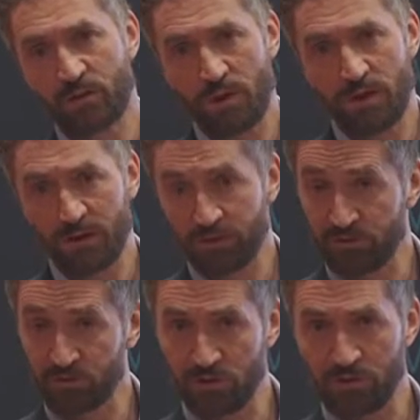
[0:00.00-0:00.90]
way that
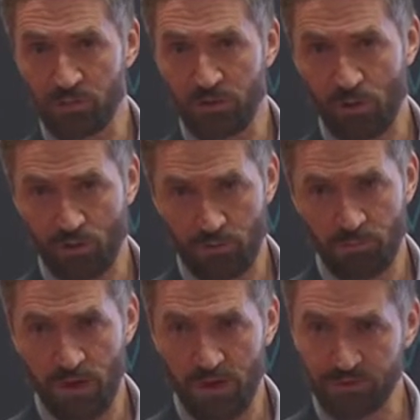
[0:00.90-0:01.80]
it's GDPR
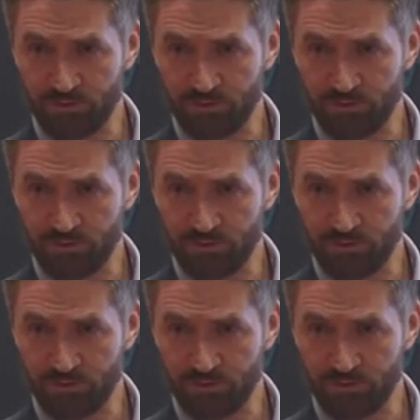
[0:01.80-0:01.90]
compliant,